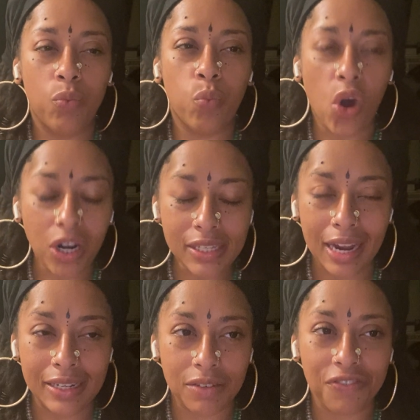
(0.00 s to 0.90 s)
water
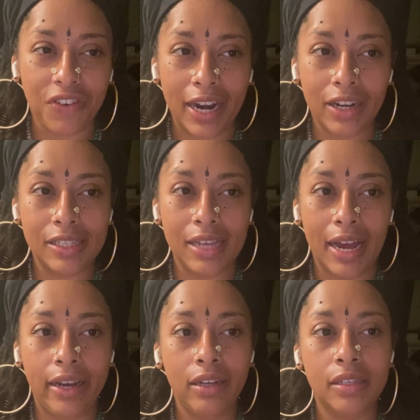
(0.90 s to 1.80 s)
signs and fire
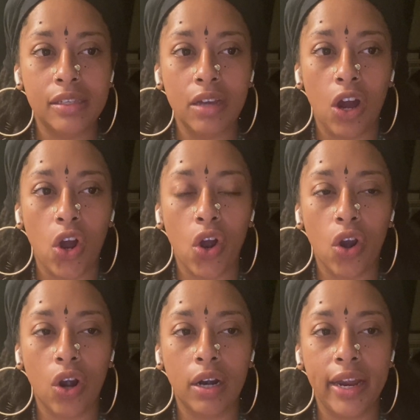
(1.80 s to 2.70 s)
signs
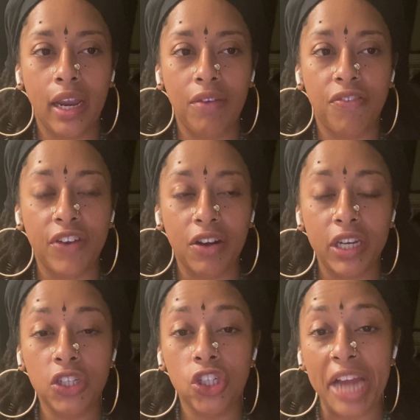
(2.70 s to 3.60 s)
are a very
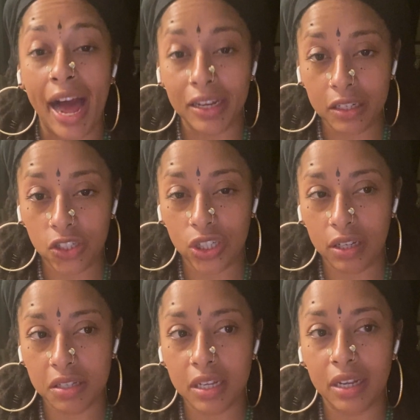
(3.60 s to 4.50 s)

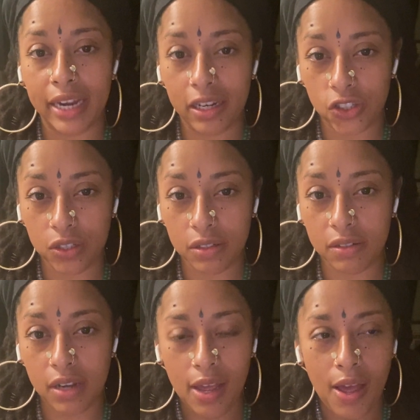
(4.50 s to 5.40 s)
challenging connection,
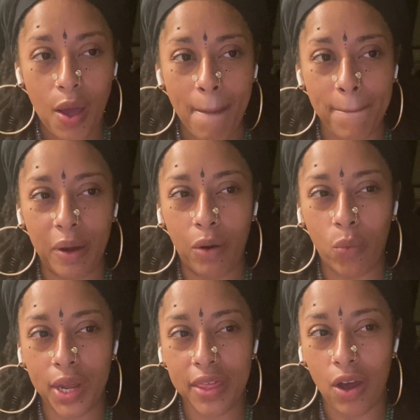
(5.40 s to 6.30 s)
but
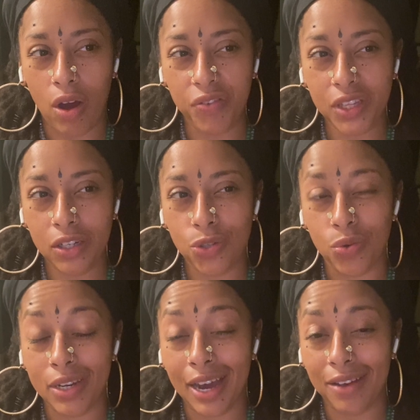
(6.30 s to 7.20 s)
where they often do
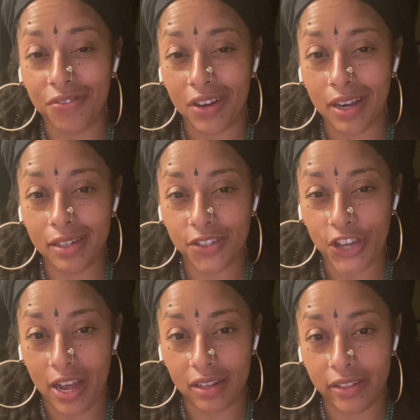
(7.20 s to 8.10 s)
not find
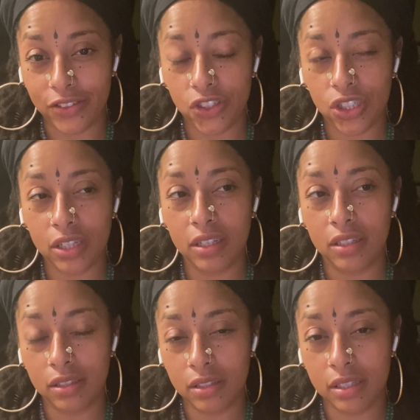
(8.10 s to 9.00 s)
challenge
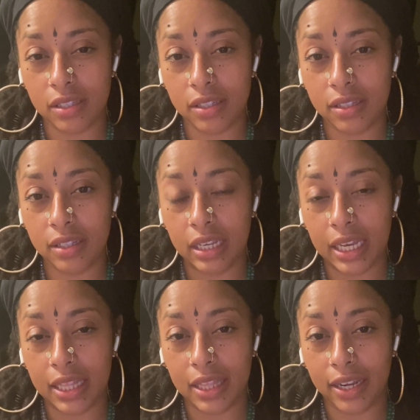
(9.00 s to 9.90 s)
is
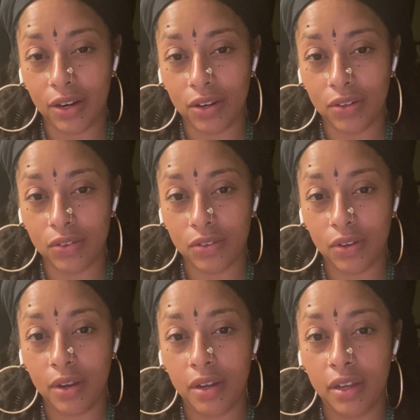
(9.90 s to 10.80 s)
in their
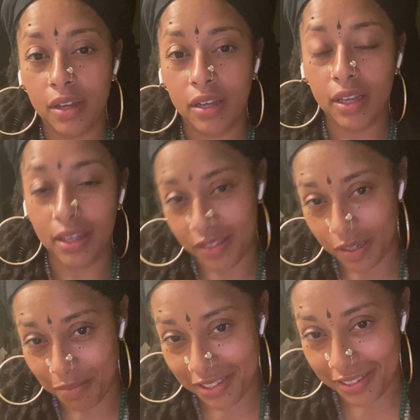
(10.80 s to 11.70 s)

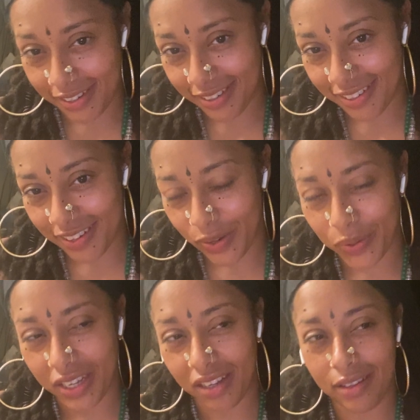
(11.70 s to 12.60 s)
intimacy,
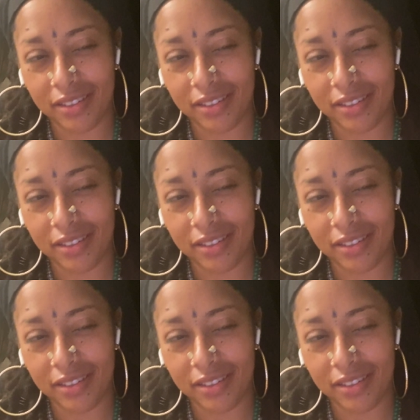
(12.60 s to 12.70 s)
okay?